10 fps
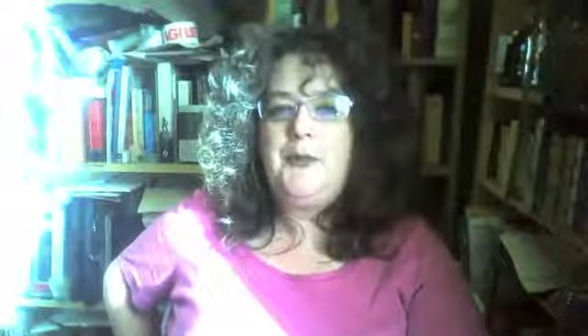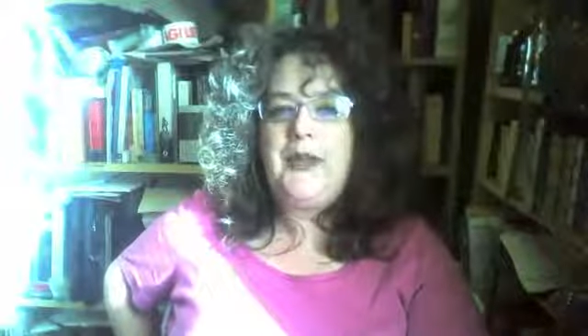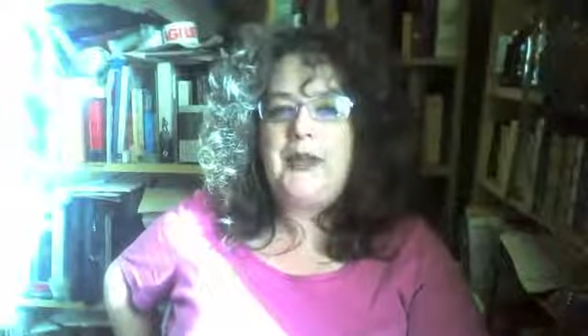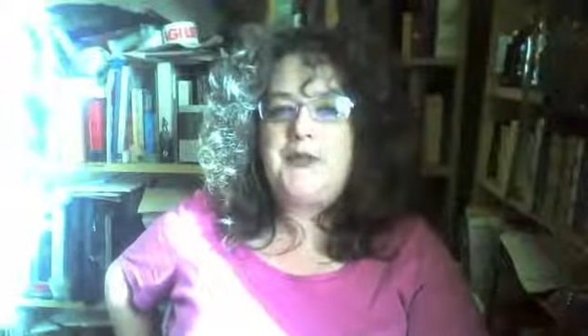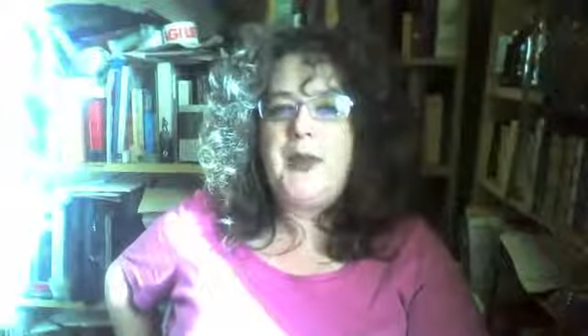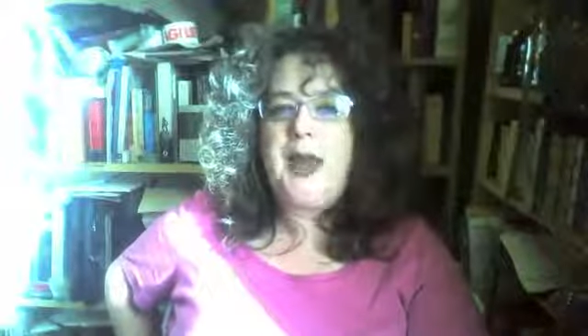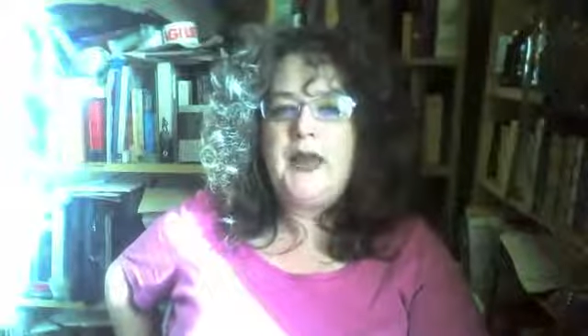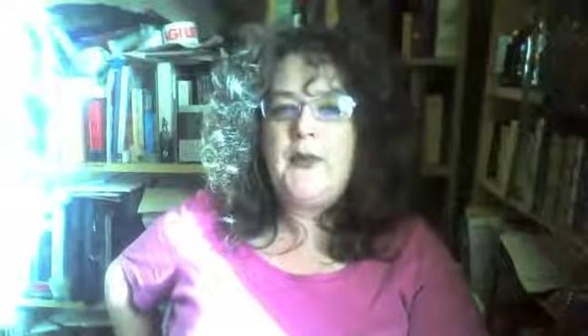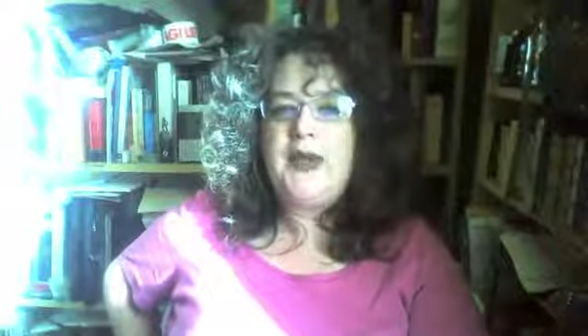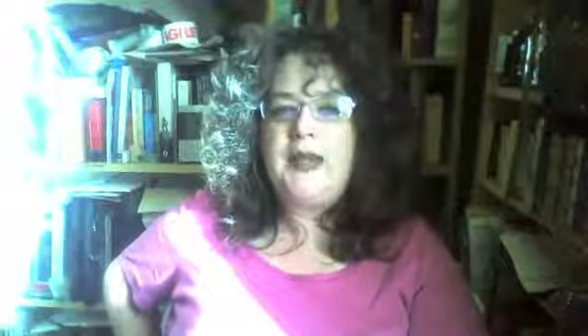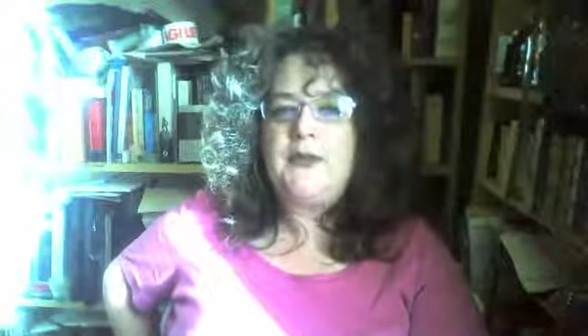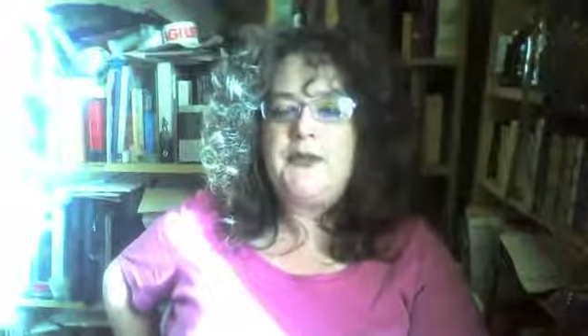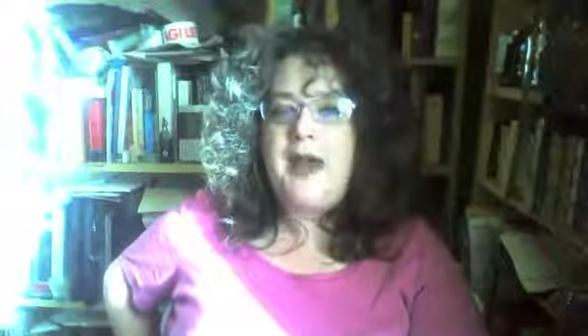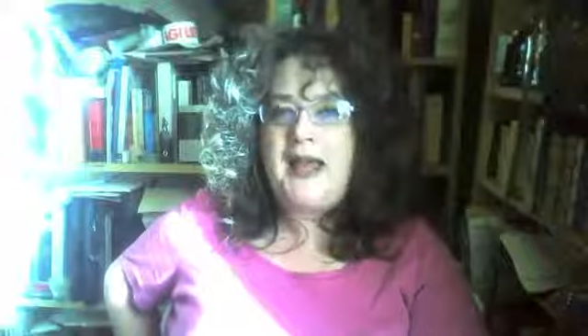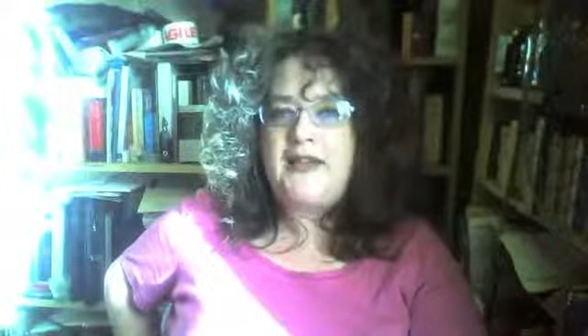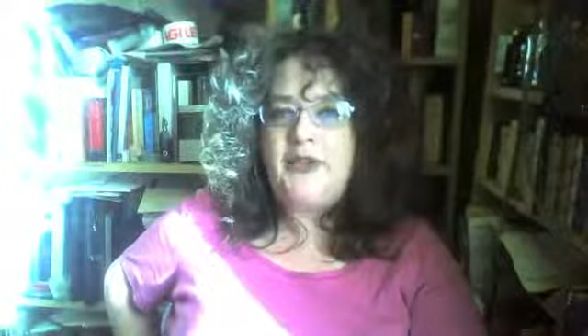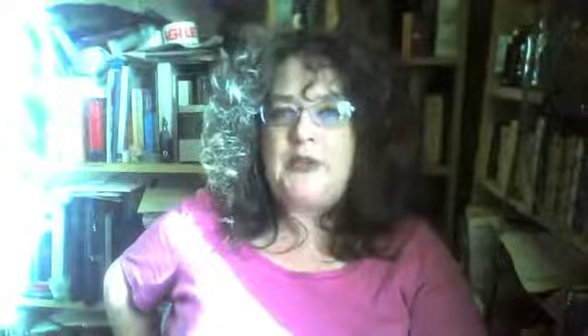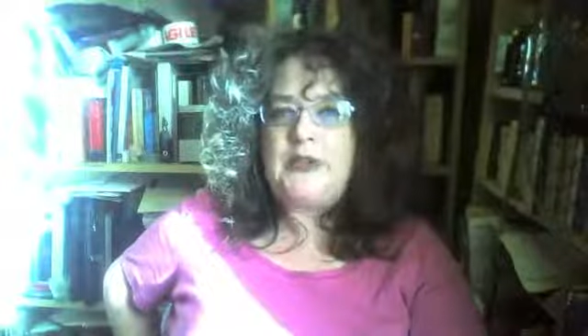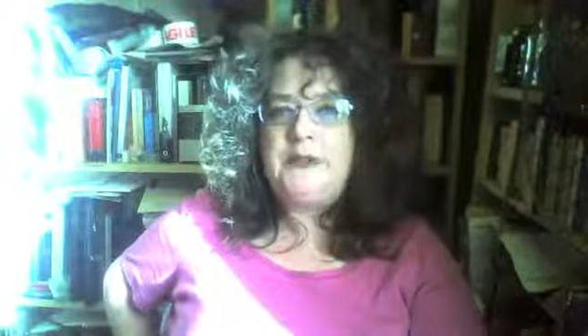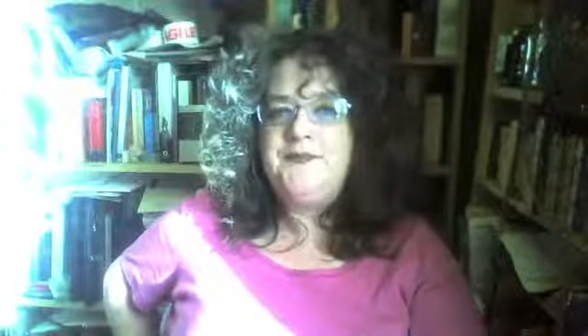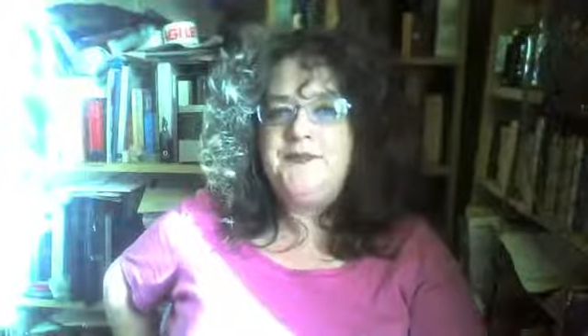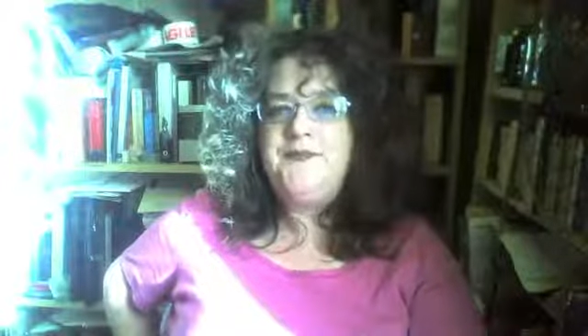Because back when it was manual,